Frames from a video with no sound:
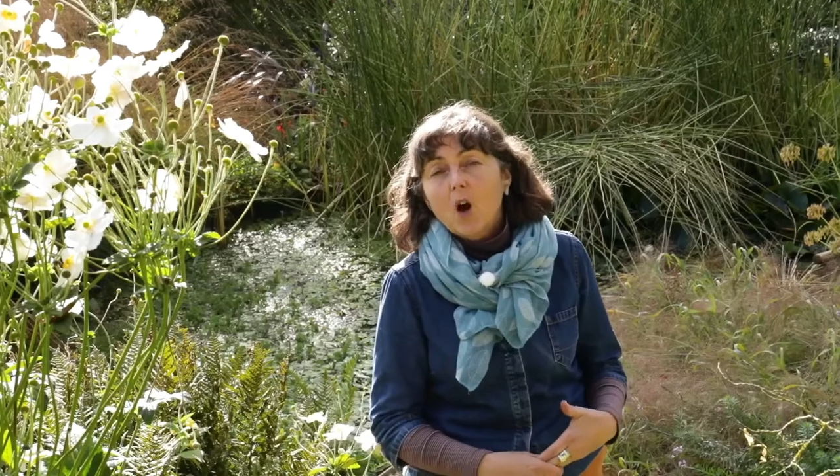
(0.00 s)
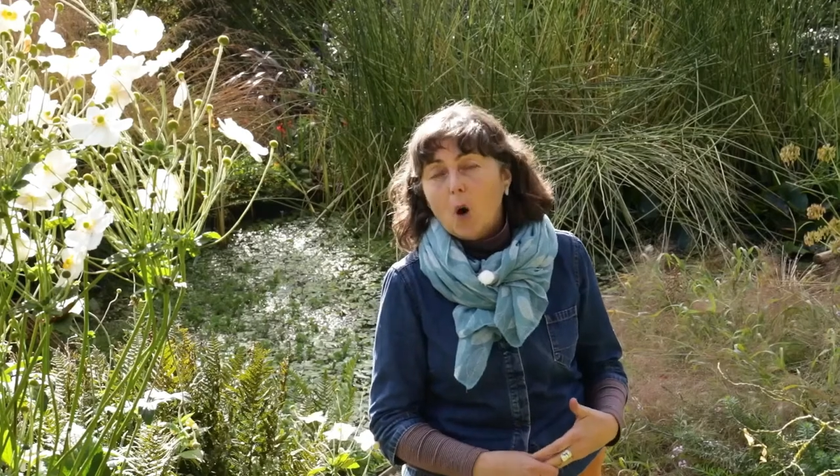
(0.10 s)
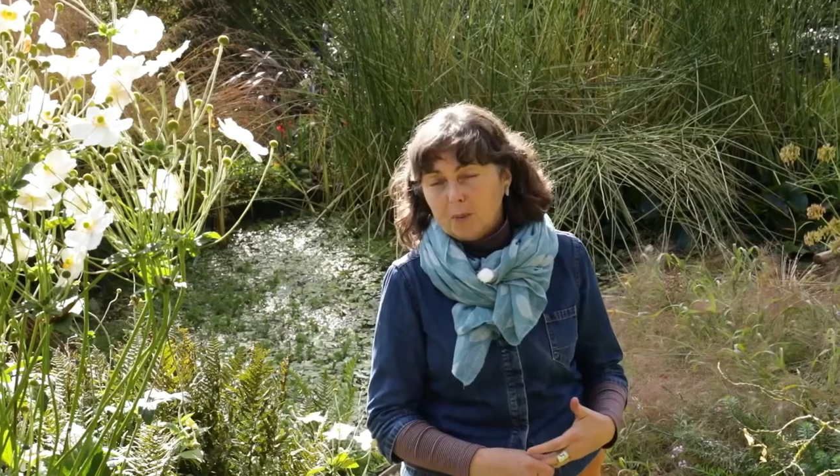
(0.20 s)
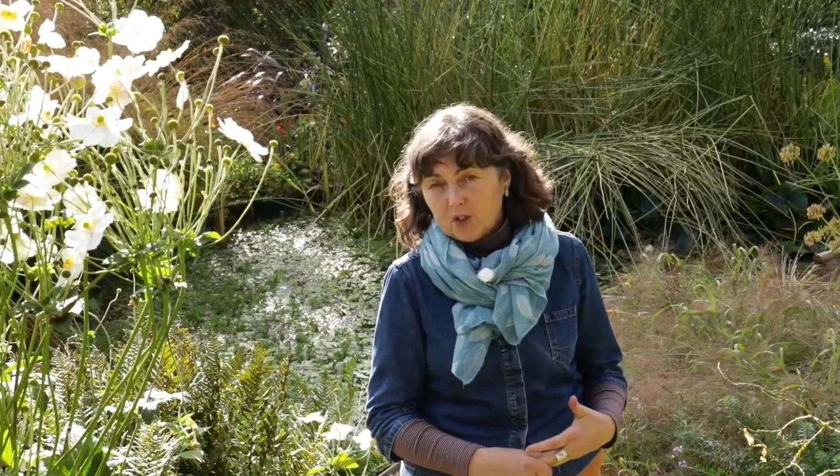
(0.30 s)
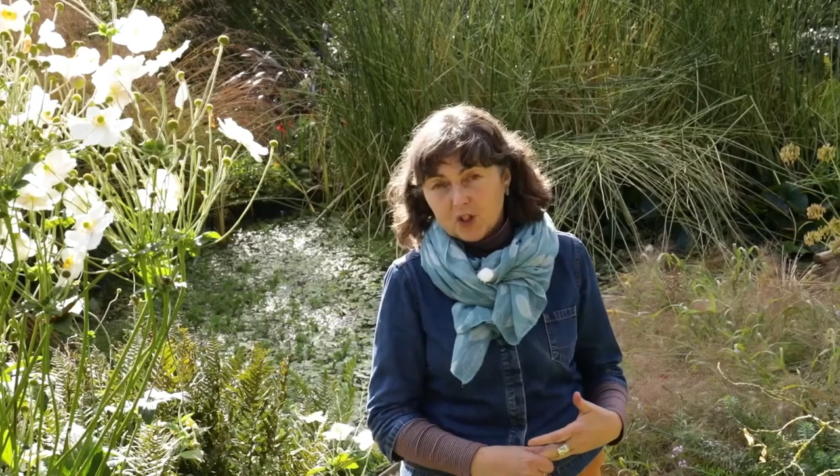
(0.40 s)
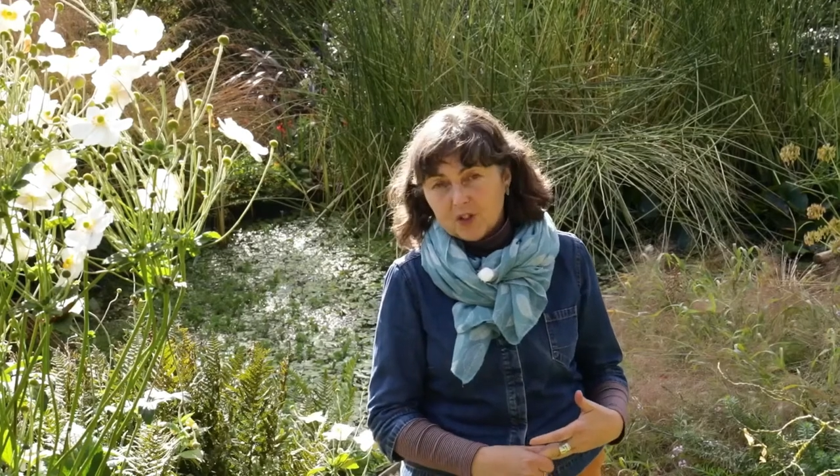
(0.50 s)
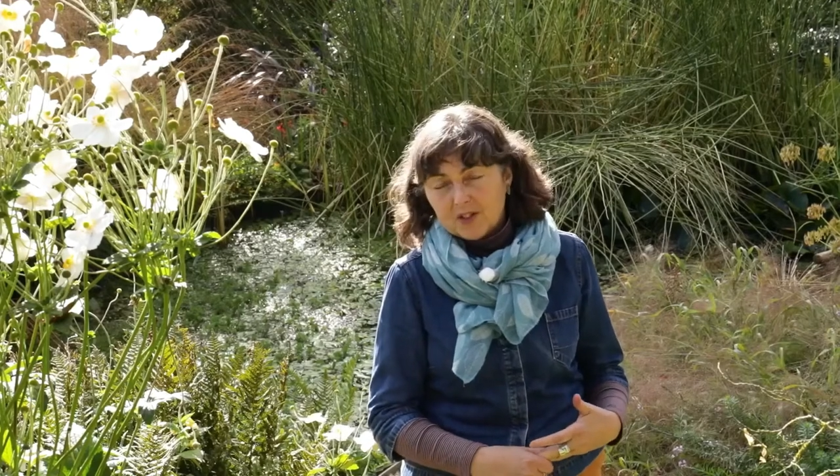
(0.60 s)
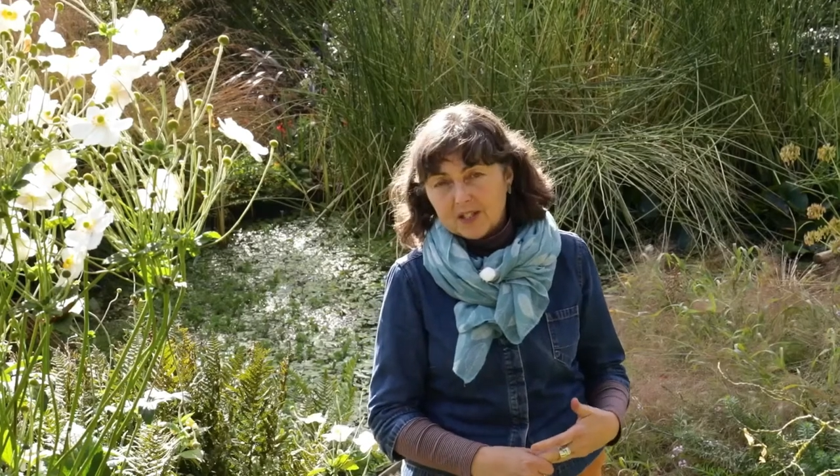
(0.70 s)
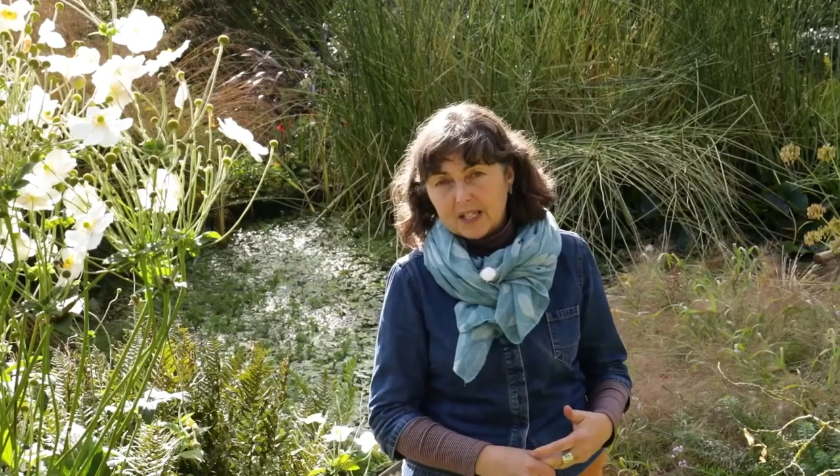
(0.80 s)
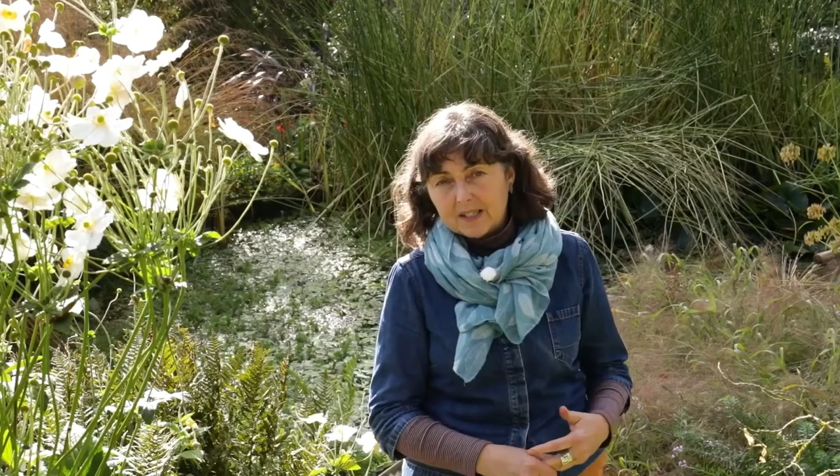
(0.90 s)

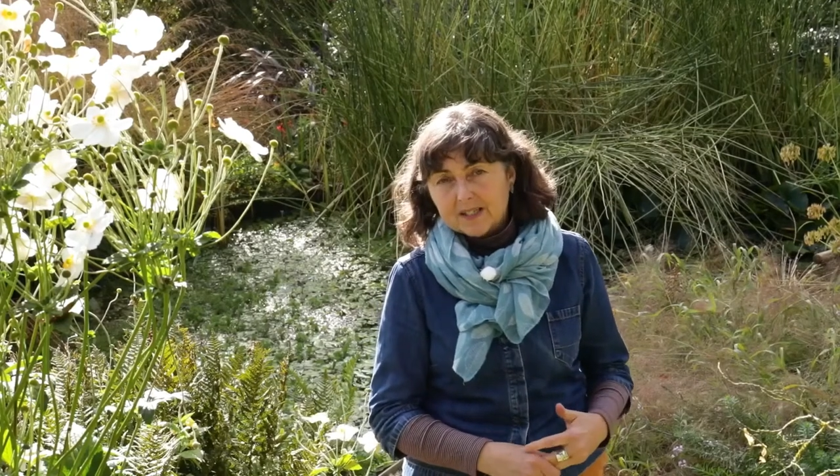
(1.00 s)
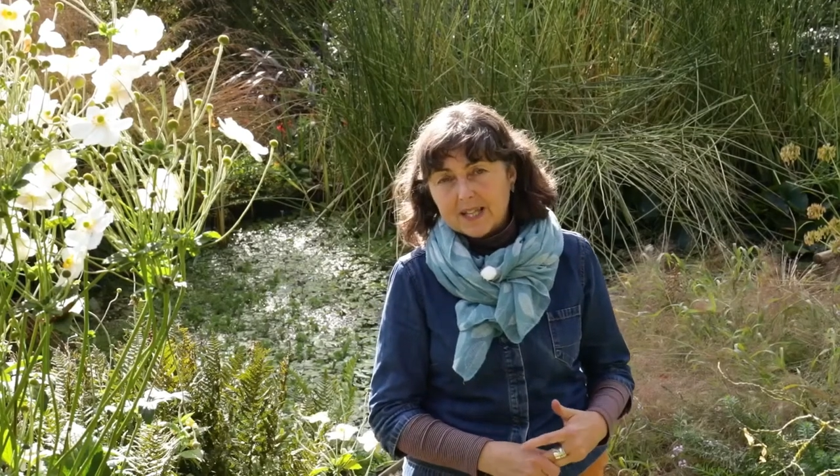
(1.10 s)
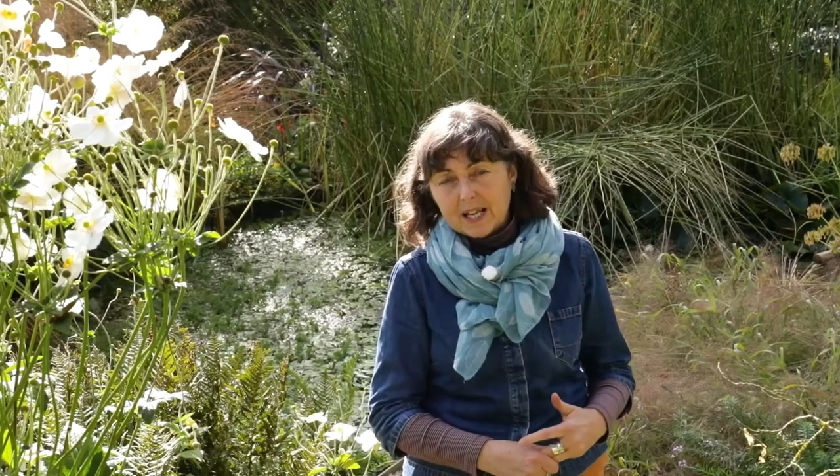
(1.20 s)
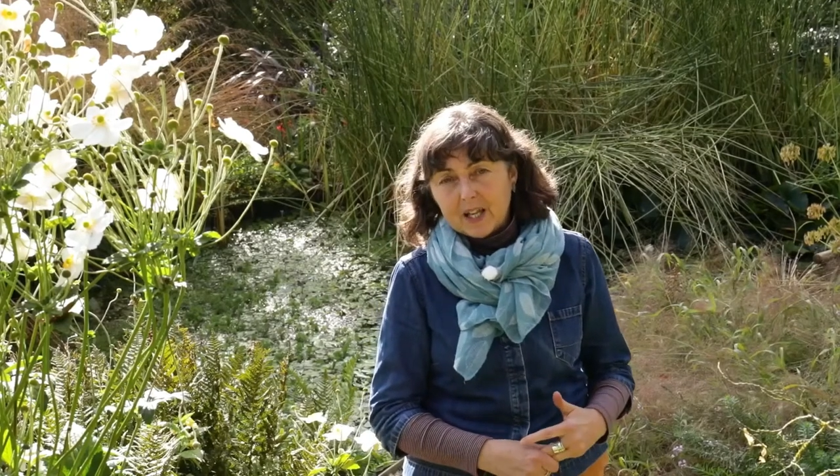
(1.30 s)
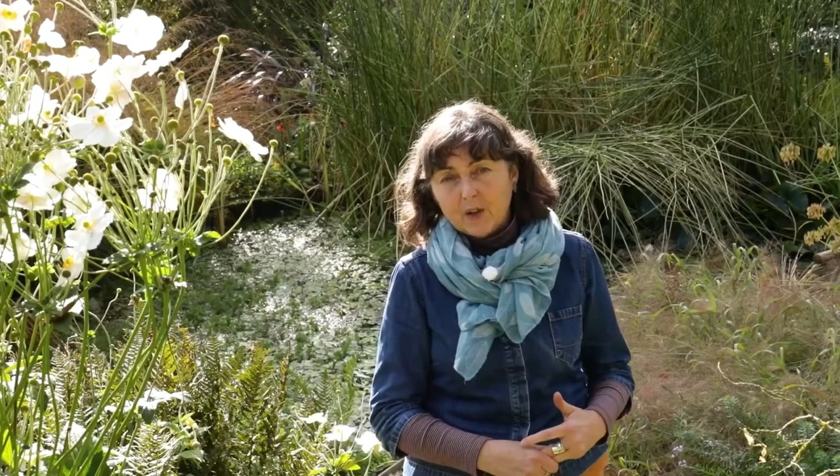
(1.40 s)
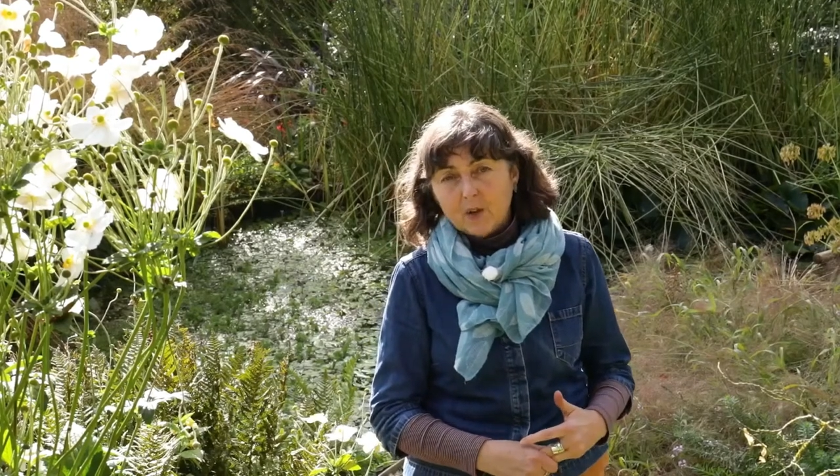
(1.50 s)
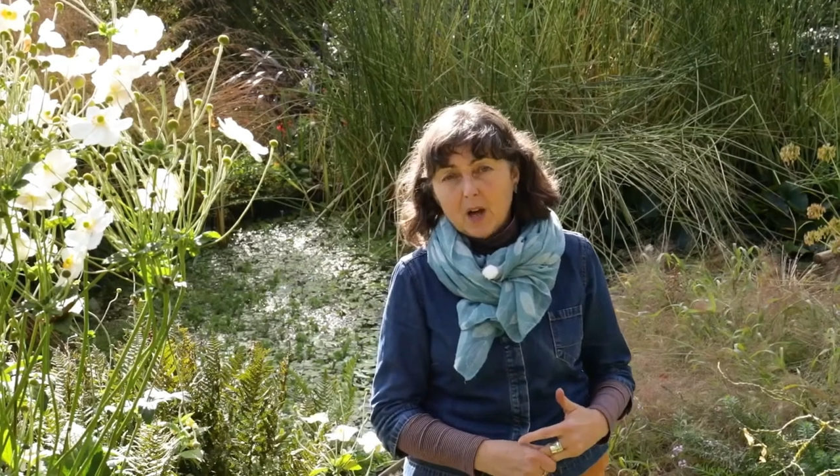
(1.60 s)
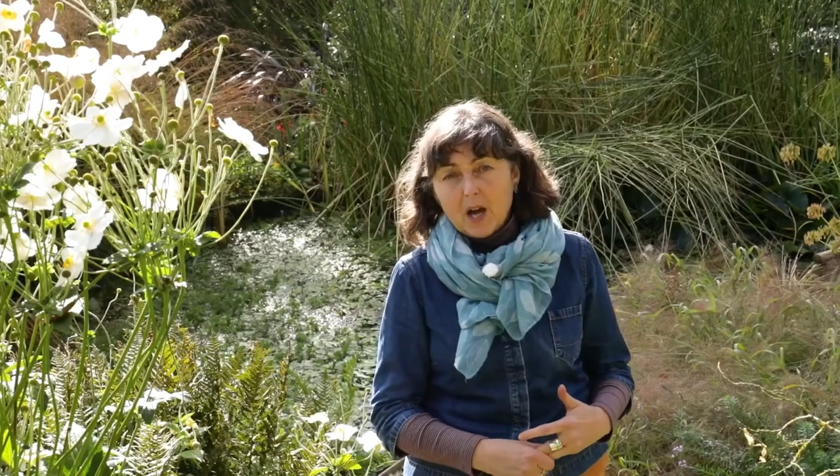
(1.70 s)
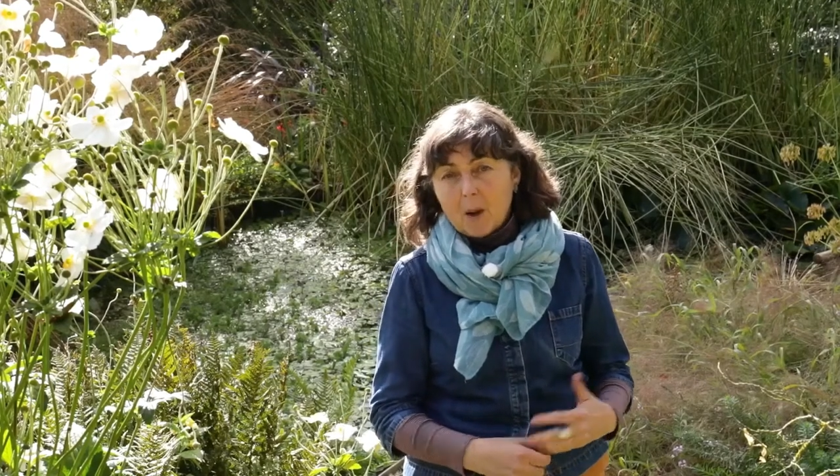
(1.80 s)
opportunity to tell you